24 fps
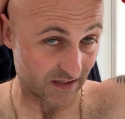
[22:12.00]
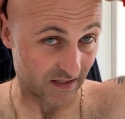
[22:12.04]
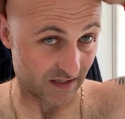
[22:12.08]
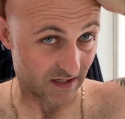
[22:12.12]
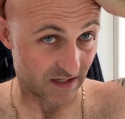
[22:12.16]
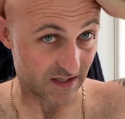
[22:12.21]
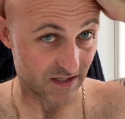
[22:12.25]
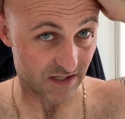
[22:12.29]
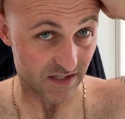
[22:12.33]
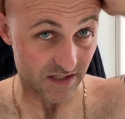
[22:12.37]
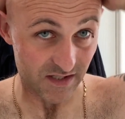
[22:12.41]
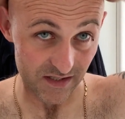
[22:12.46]

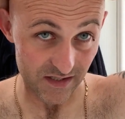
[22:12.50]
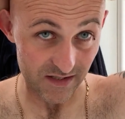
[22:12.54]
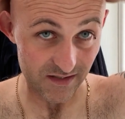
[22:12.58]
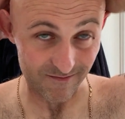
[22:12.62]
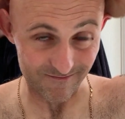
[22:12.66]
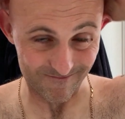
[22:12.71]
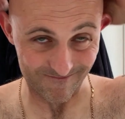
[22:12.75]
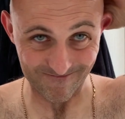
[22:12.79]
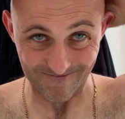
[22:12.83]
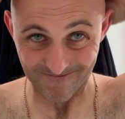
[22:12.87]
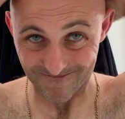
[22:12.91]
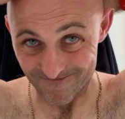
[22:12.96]
Yes,
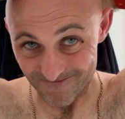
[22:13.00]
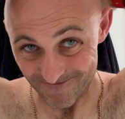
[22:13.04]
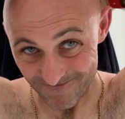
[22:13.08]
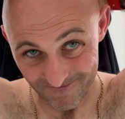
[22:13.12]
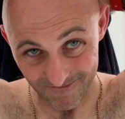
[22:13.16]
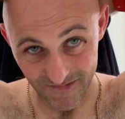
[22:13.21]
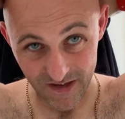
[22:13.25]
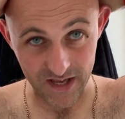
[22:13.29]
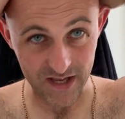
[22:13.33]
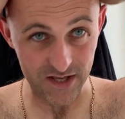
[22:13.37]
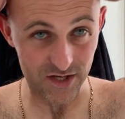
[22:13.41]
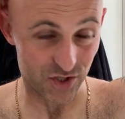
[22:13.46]

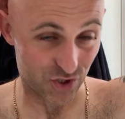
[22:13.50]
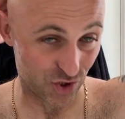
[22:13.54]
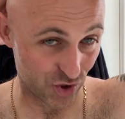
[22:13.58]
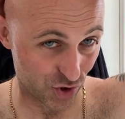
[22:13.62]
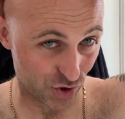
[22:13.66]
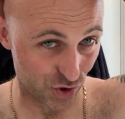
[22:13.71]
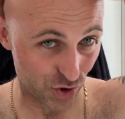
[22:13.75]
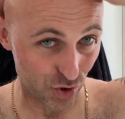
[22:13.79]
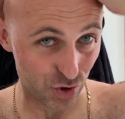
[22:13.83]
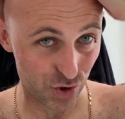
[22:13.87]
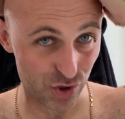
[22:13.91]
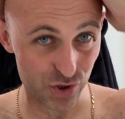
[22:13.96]
it's
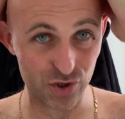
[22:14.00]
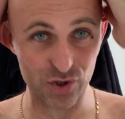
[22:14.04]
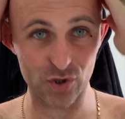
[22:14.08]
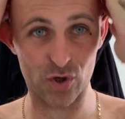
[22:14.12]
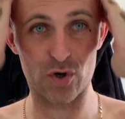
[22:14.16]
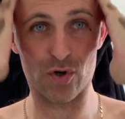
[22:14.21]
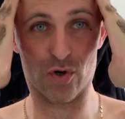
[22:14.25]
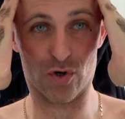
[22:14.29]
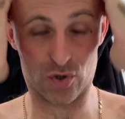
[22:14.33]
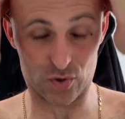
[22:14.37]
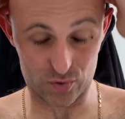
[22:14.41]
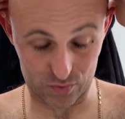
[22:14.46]
just
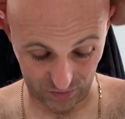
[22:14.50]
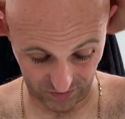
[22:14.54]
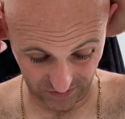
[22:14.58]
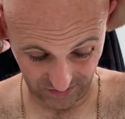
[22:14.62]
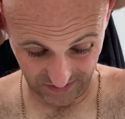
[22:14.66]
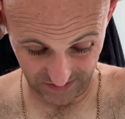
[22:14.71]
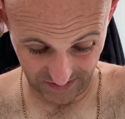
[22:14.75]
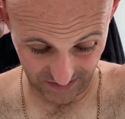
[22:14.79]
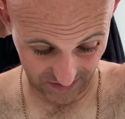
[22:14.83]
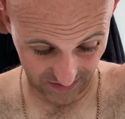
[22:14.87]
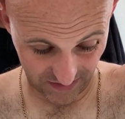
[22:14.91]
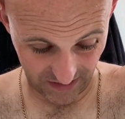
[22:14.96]
not.
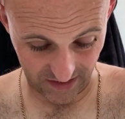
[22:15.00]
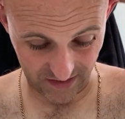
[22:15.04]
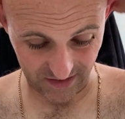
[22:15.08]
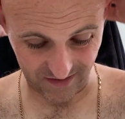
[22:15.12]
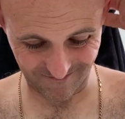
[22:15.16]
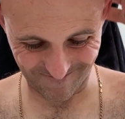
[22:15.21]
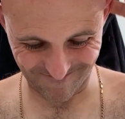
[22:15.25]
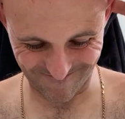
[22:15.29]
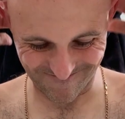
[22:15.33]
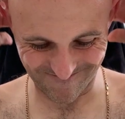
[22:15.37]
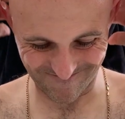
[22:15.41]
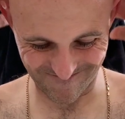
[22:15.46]

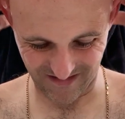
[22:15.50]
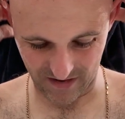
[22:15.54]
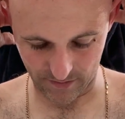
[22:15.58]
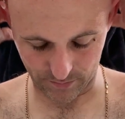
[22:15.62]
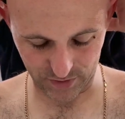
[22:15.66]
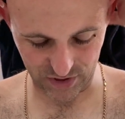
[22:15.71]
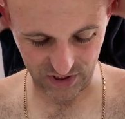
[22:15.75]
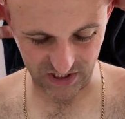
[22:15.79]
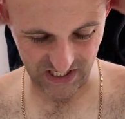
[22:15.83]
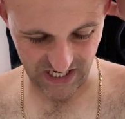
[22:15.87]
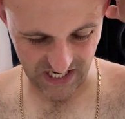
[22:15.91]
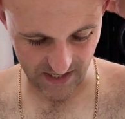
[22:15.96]
I
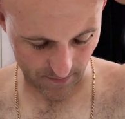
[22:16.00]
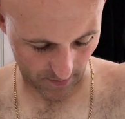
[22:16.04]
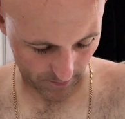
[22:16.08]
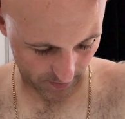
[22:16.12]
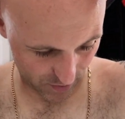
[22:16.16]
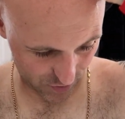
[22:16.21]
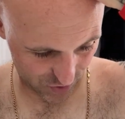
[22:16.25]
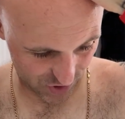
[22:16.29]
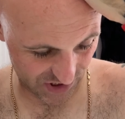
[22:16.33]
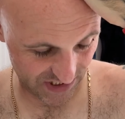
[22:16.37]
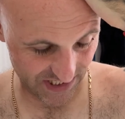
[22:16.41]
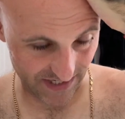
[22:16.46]
would say I'm
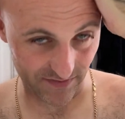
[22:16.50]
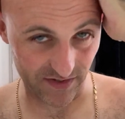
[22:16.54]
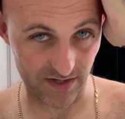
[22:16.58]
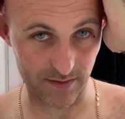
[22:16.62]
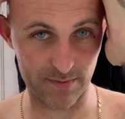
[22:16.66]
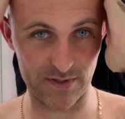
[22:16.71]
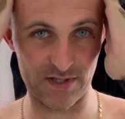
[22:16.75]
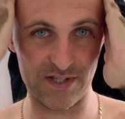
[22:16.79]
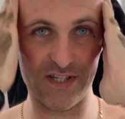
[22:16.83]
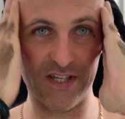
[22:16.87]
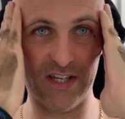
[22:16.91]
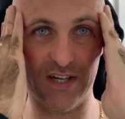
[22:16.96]
about
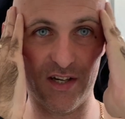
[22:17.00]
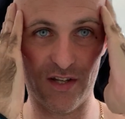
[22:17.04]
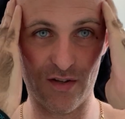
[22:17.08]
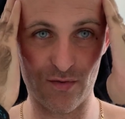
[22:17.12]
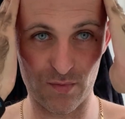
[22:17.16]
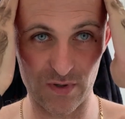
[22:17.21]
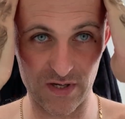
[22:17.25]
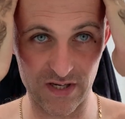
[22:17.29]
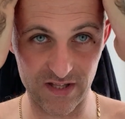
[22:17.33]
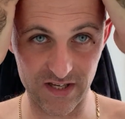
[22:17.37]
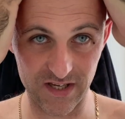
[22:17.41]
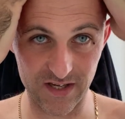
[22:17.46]
70% of the
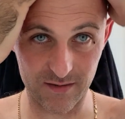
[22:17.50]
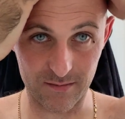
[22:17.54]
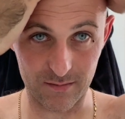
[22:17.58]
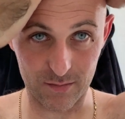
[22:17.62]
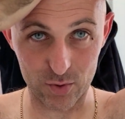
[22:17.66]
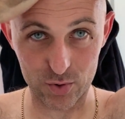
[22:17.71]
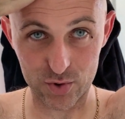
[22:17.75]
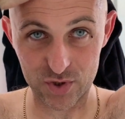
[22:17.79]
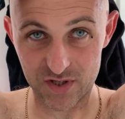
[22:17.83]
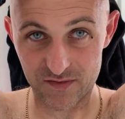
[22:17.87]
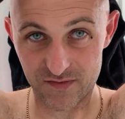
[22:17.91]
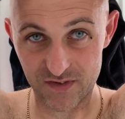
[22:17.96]
way there.
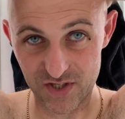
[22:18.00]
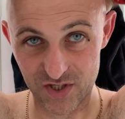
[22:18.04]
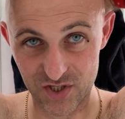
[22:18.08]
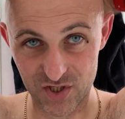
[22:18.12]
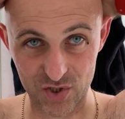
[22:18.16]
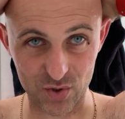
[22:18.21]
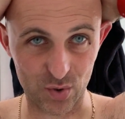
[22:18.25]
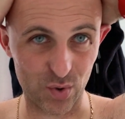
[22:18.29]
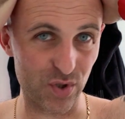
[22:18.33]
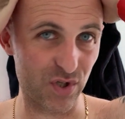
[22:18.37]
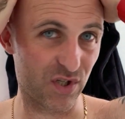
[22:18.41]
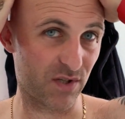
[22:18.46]
Most of it's
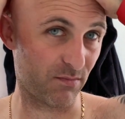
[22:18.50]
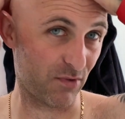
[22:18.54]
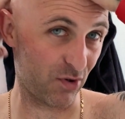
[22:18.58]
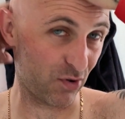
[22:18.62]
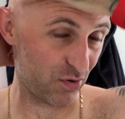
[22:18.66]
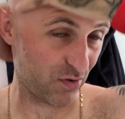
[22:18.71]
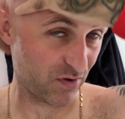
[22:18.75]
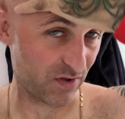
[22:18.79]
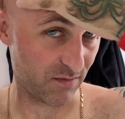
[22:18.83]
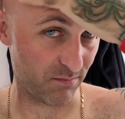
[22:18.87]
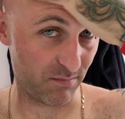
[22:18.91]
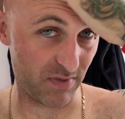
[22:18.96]
sort of
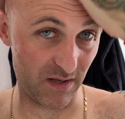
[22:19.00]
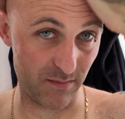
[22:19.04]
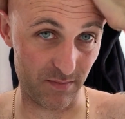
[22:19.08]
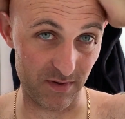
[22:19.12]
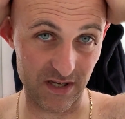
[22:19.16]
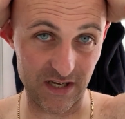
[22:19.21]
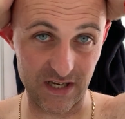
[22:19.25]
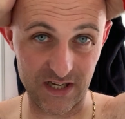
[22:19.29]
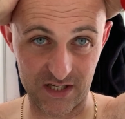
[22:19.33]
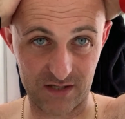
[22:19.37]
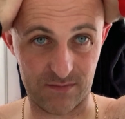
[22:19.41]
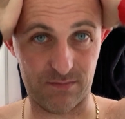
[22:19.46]
smooth and
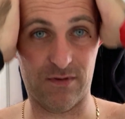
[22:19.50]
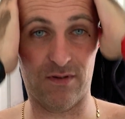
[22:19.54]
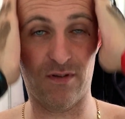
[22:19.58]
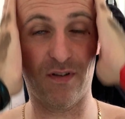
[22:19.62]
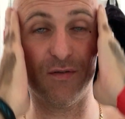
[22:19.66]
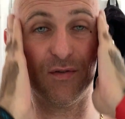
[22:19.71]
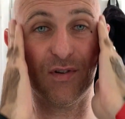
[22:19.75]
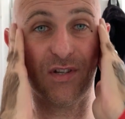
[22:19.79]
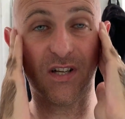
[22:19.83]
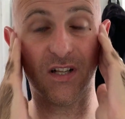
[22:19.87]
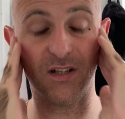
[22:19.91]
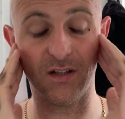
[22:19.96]
BBS, but
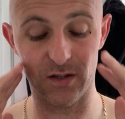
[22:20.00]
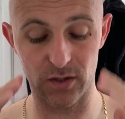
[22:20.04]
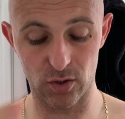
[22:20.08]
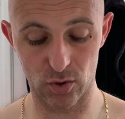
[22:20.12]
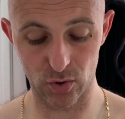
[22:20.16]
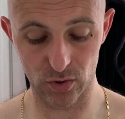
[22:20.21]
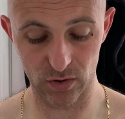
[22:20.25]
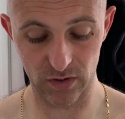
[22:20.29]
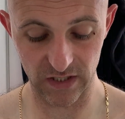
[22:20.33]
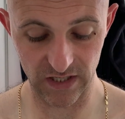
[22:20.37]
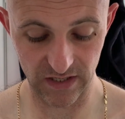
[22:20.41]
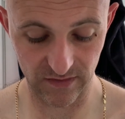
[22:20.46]
there is a
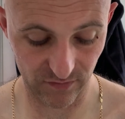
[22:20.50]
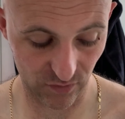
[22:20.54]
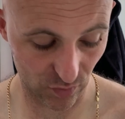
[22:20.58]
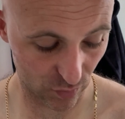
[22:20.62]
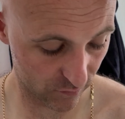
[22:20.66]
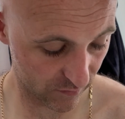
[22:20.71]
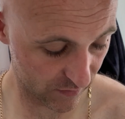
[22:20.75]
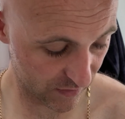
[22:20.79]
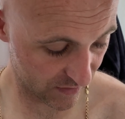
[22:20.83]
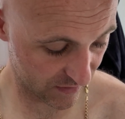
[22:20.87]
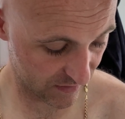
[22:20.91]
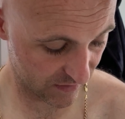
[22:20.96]
lot left
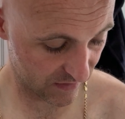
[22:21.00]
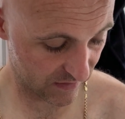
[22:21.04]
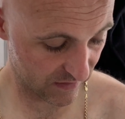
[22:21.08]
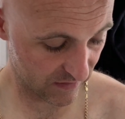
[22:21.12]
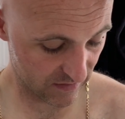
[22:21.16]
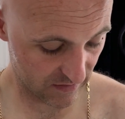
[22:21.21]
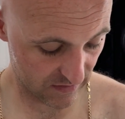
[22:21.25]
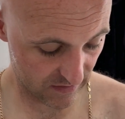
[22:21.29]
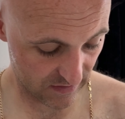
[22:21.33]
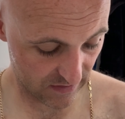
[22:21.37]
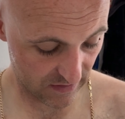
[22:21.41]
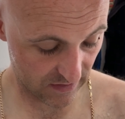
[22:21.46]
over.
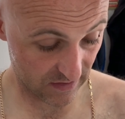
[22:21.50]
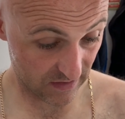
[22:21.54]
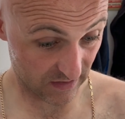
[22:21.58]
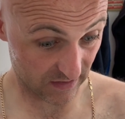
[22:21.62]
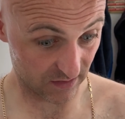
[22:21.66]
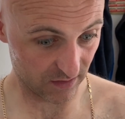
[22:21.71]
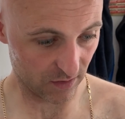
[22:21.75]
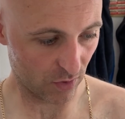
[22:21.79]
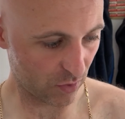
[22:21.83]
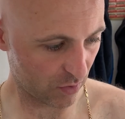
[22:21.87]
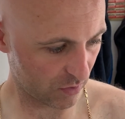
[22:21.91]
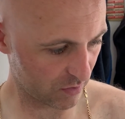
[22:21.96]
A
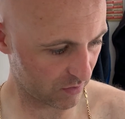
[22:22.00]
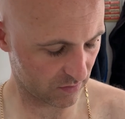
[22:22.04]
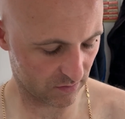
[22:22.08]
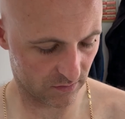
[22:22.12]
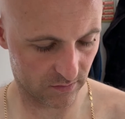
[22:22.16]
lot.